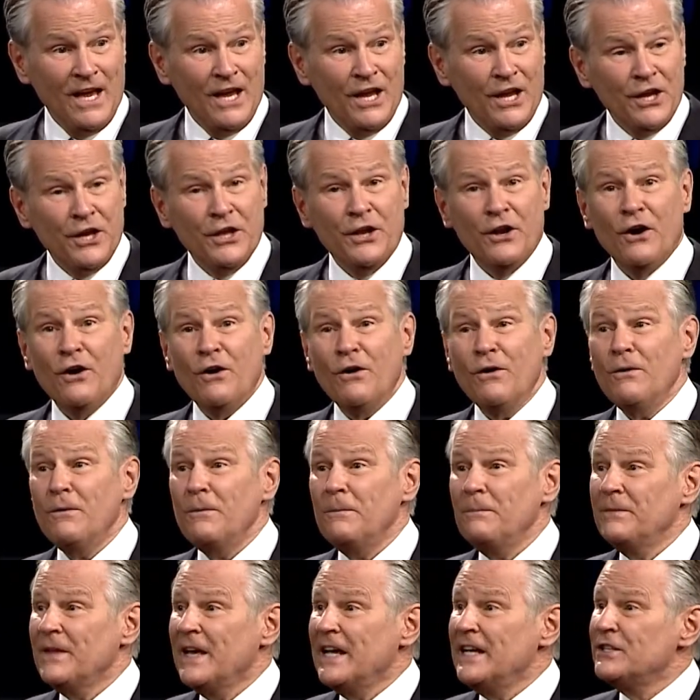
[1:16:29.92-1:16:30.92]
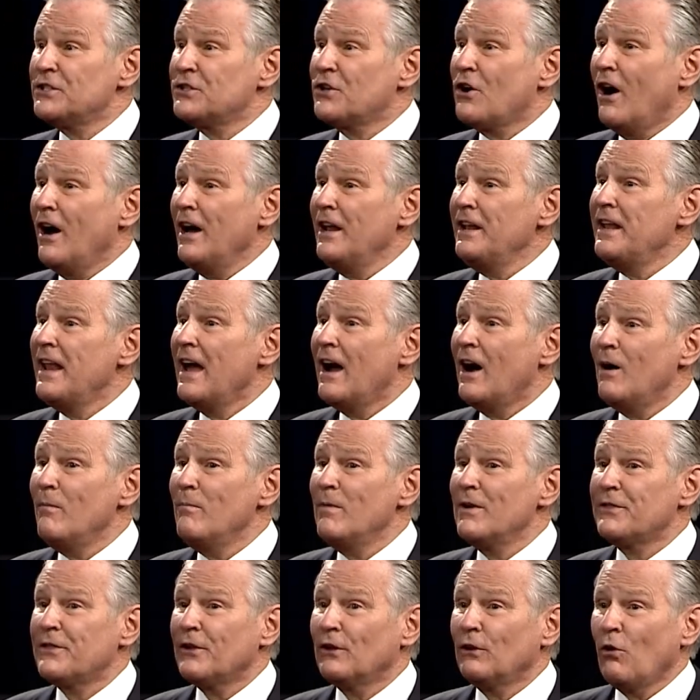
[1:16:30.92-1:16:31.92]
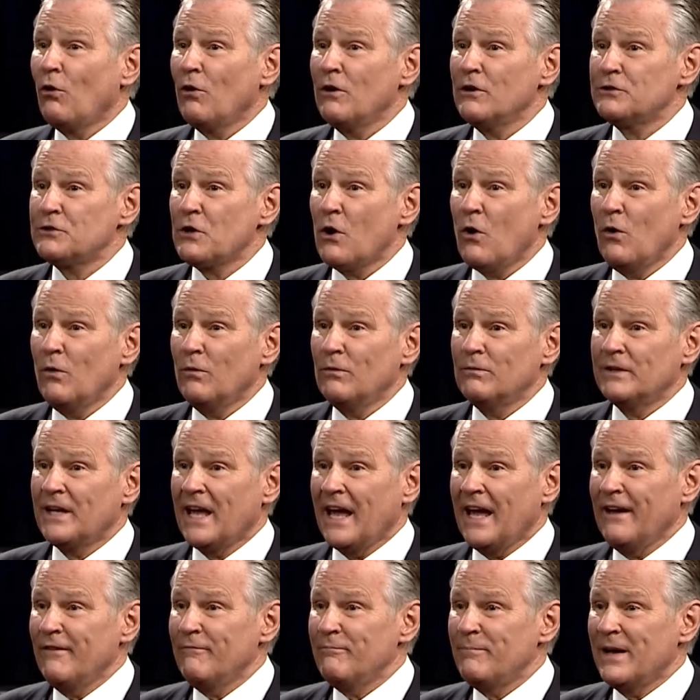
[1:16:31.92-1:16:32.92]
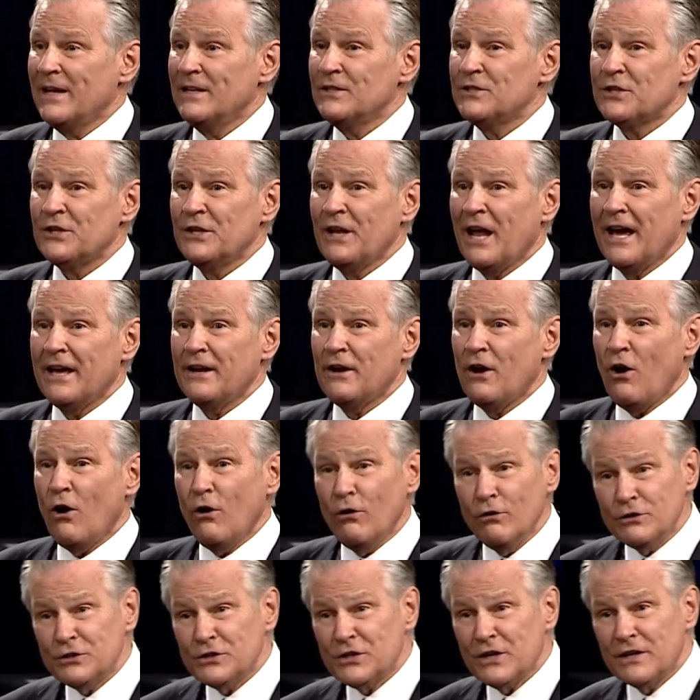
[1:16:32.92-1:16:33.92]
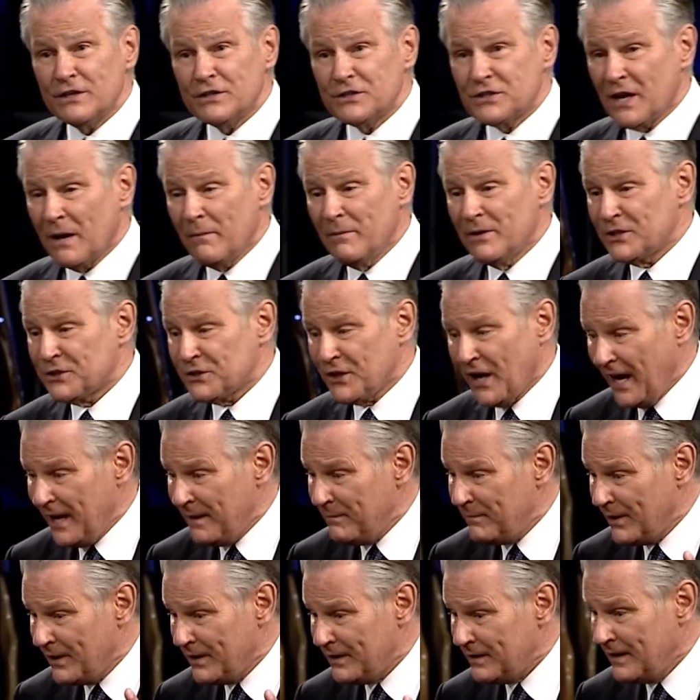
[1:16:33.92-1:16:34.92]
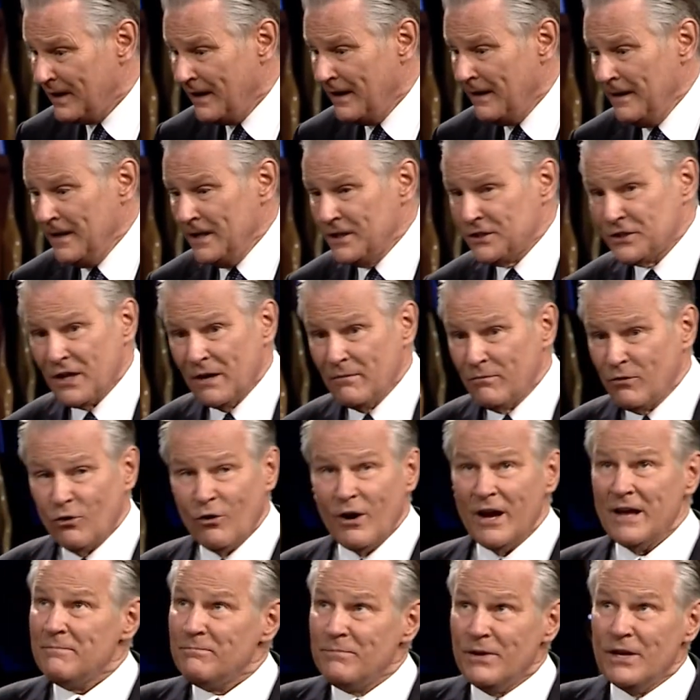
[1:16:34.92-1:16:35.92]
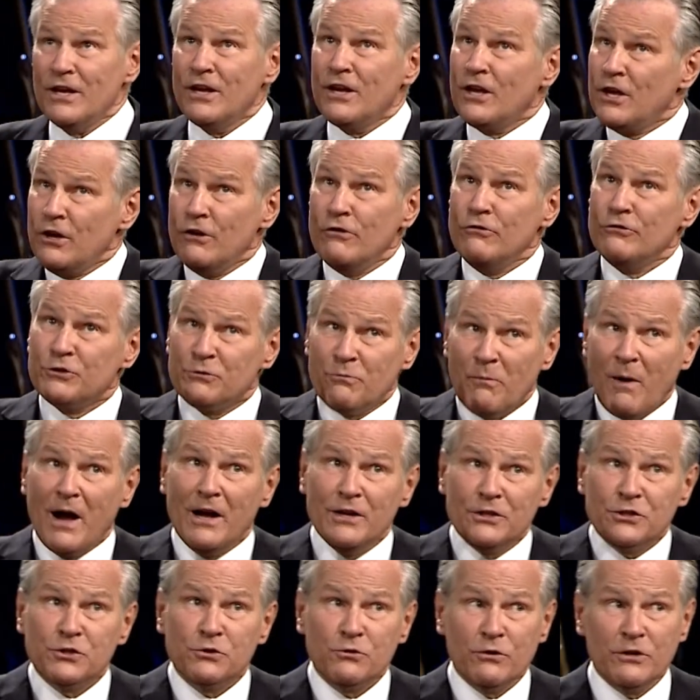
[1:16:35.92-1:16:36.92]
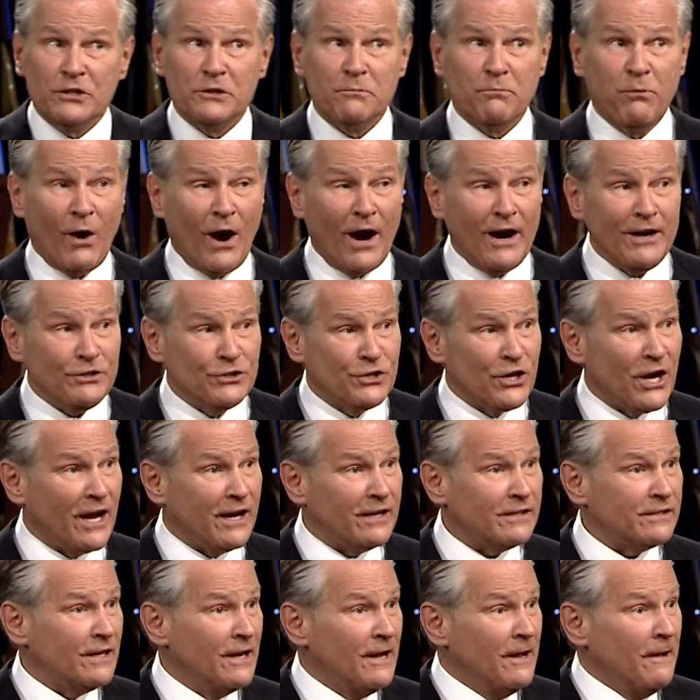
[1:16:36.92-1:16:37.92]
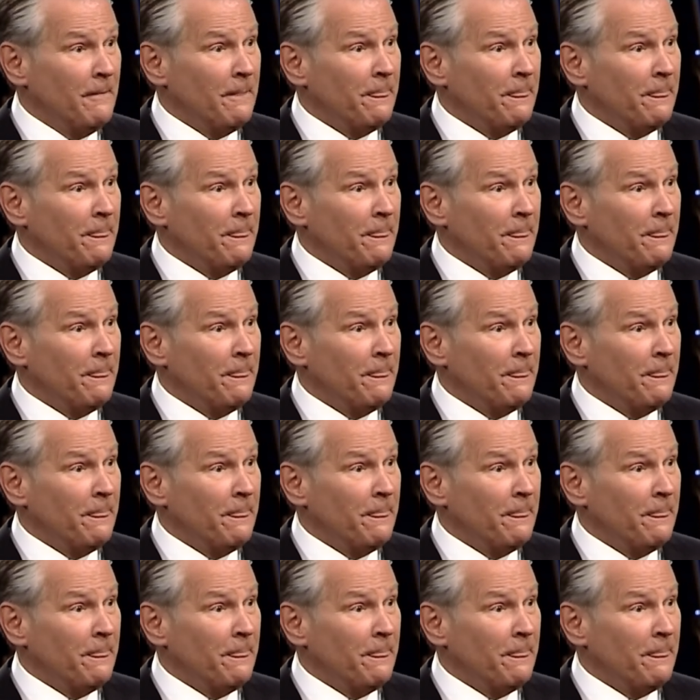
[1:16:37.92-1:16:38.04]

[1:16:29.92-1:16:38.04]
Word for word: You know, he's gone now, but the Lord told, gave Benson, Idahosa some assignment, some great, big, huge, monstrous project.